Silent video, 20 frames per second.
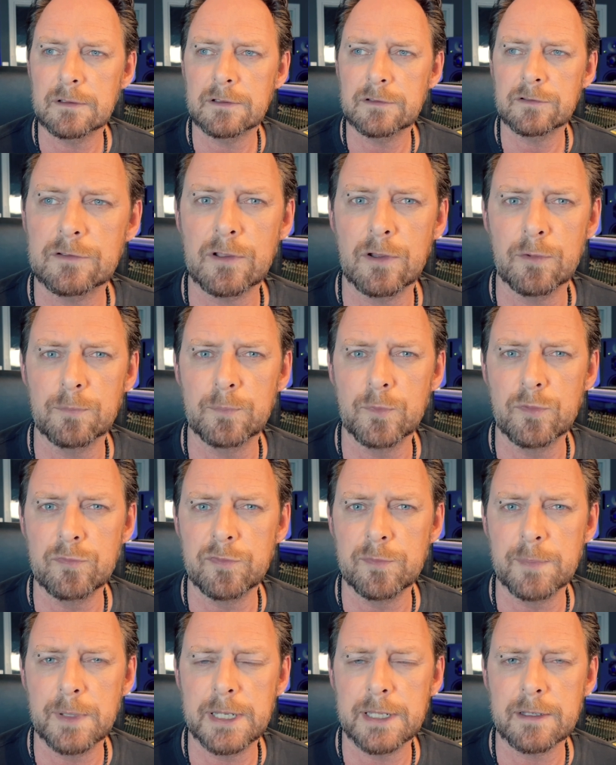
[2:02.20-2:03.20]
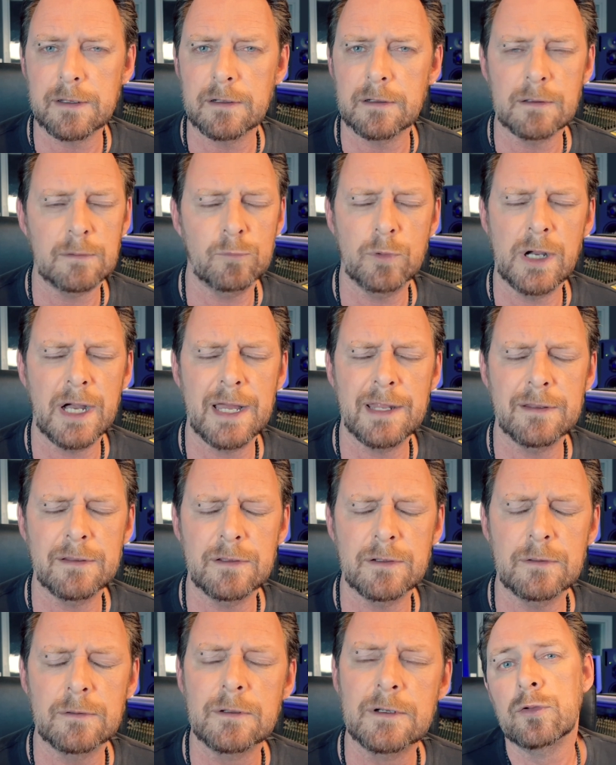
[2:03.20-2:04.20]
It's called Movie Maker. Well, I don't
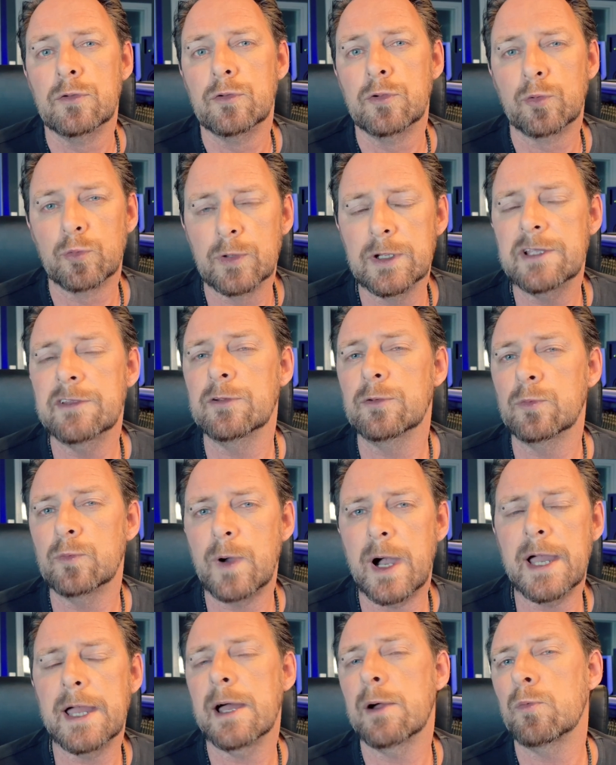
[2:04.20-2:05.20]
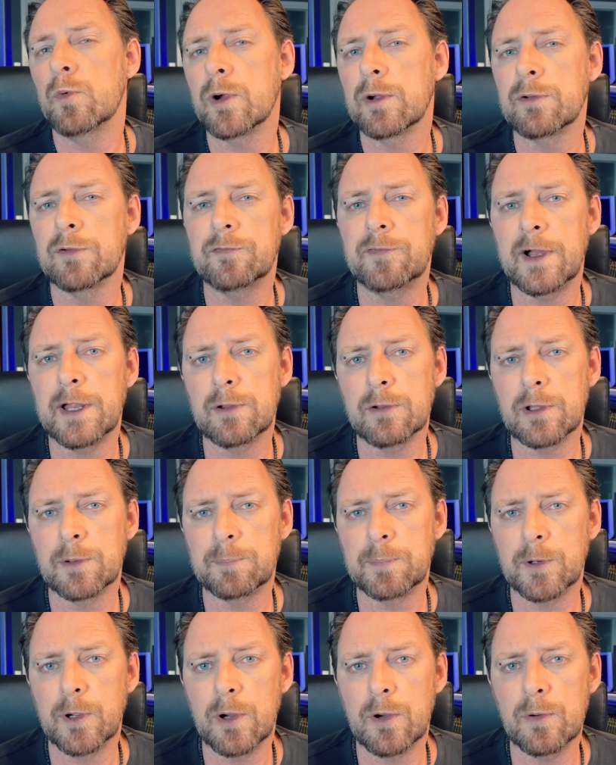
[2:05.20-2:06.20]
know. The reason why I work with Final
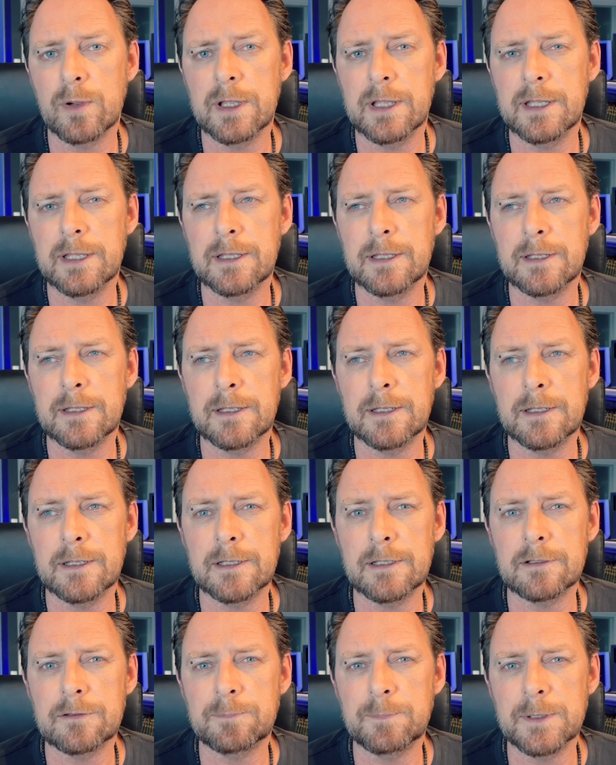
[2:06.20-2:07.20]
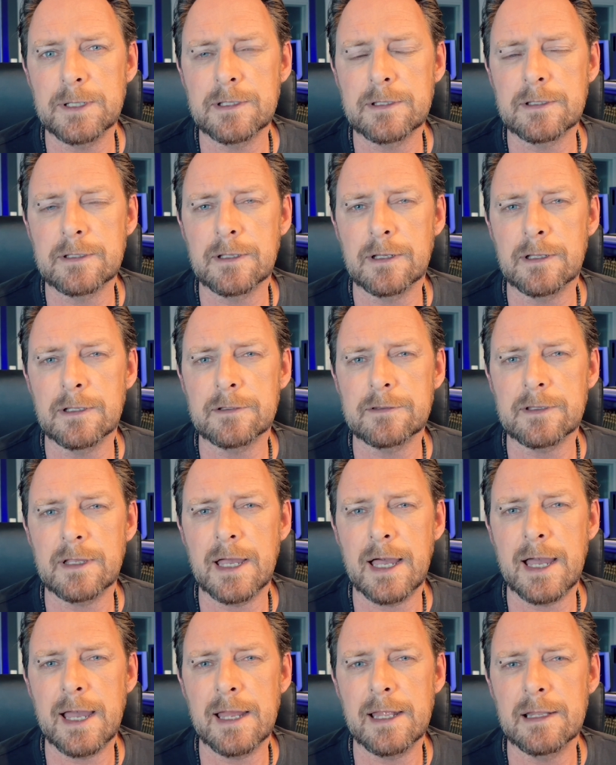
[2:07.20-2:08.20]
Cut Pro is because
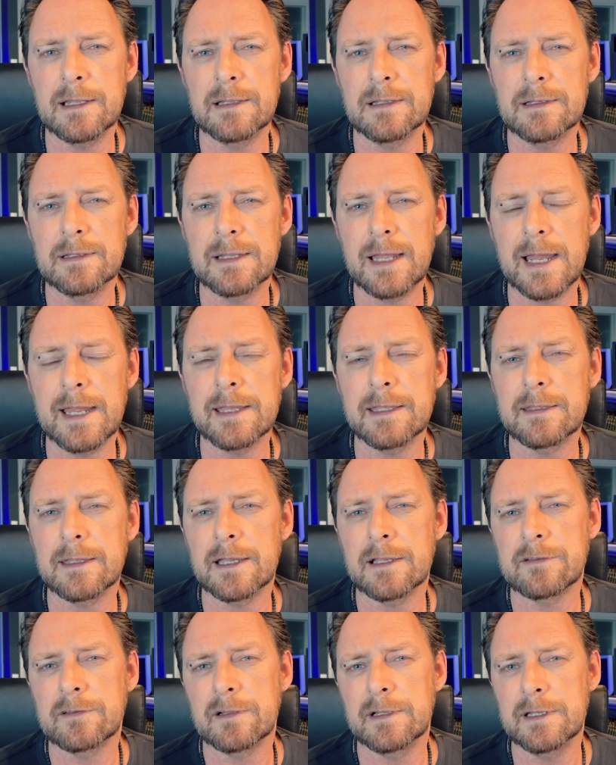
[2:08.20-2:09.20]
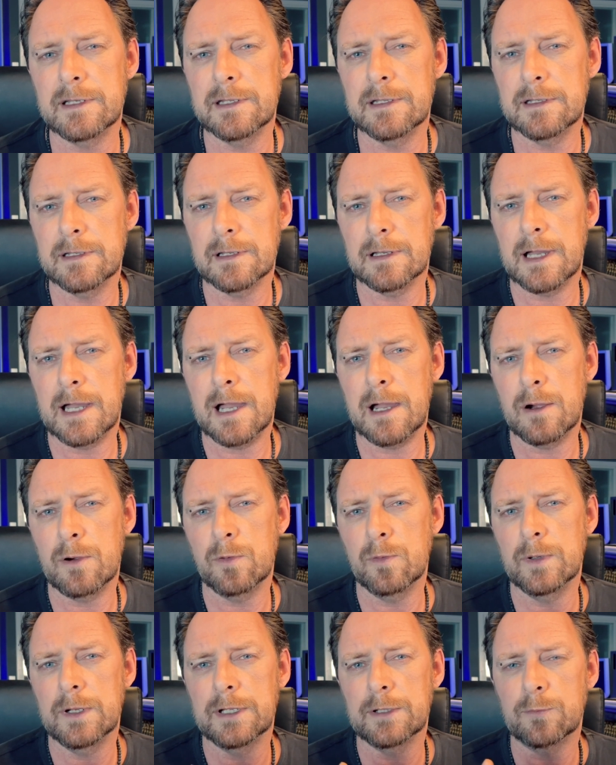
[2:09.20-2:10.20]
I like actually
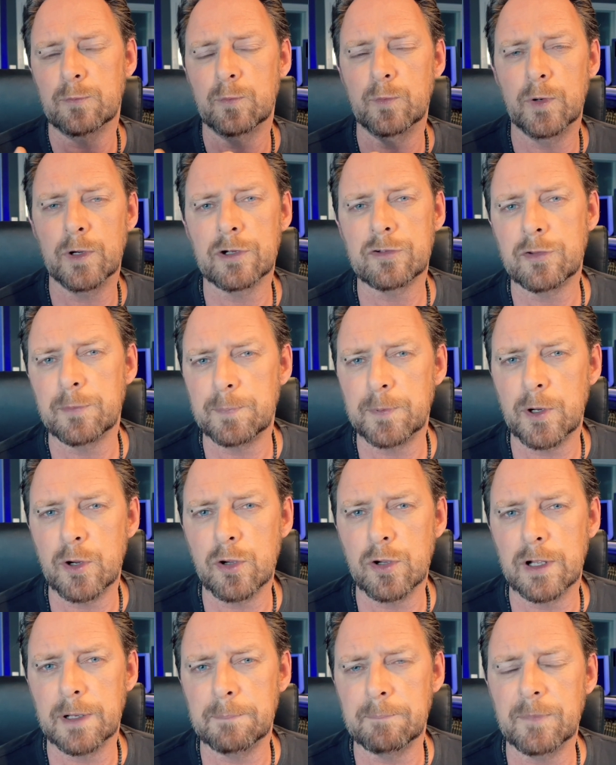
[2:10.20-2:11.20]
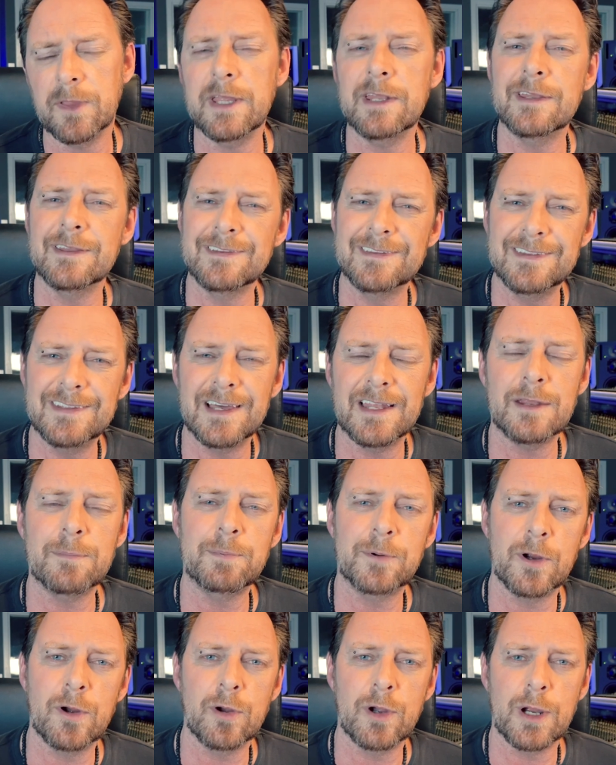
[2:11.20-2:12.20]
how it works, the program. It is not a
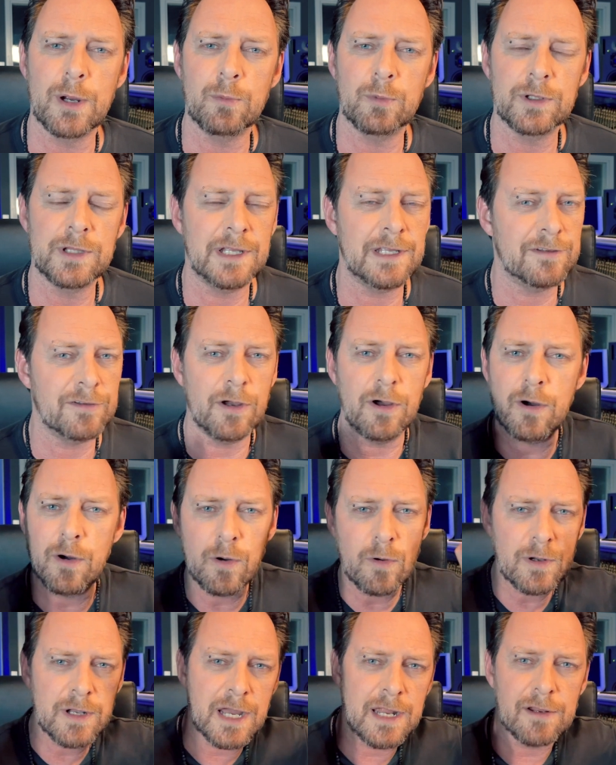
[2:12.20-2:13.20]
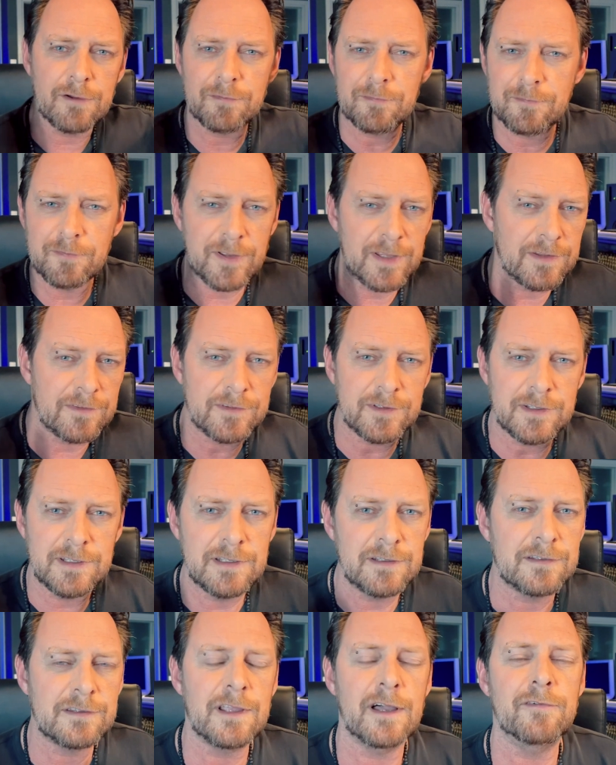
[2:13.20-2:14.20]
program which has all kind of
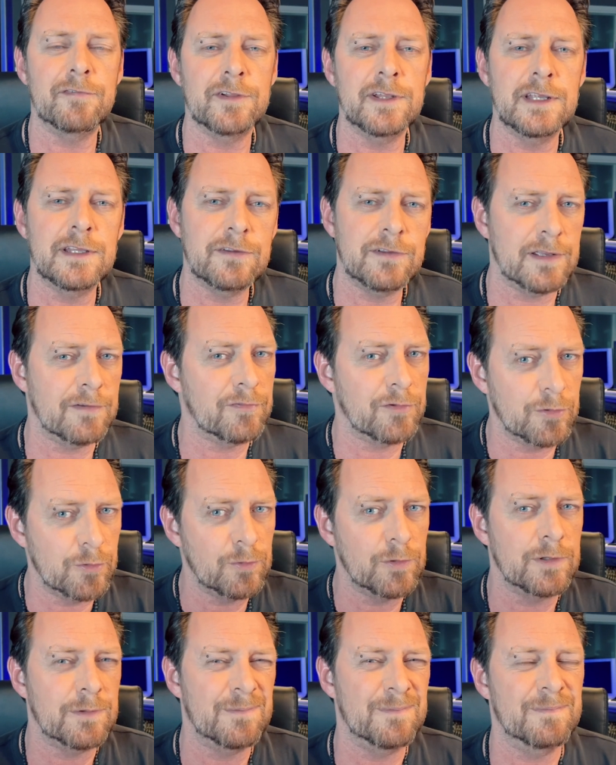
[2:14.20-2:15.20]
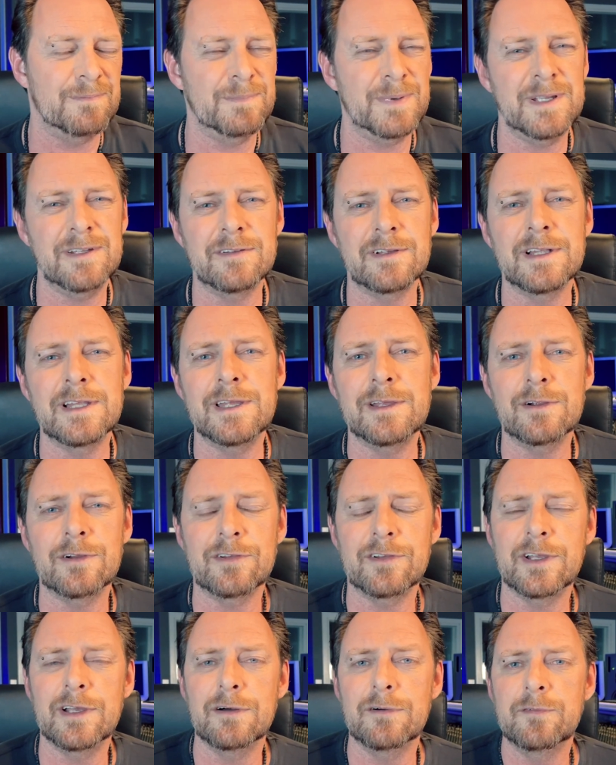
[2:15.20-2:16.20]
fancy stuff in it. You have to do it basically
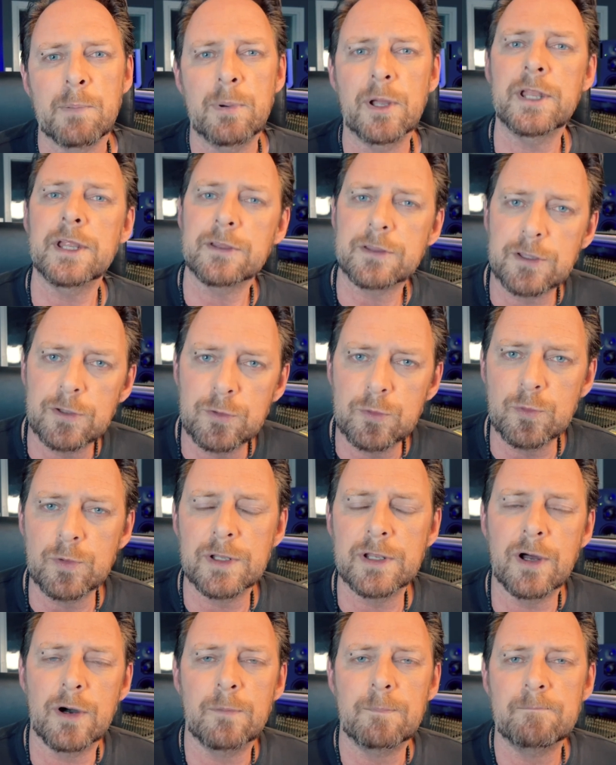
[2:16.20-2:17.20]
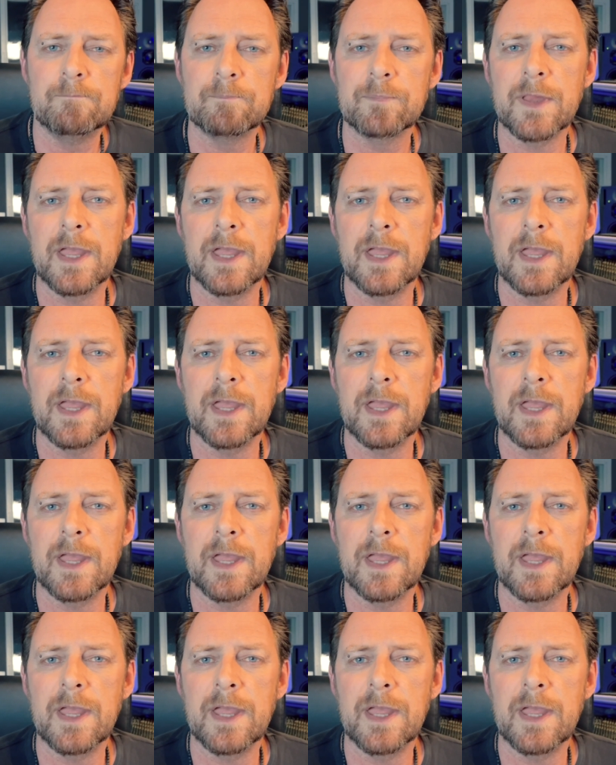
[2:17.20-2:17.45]
yourself, but it can do it all.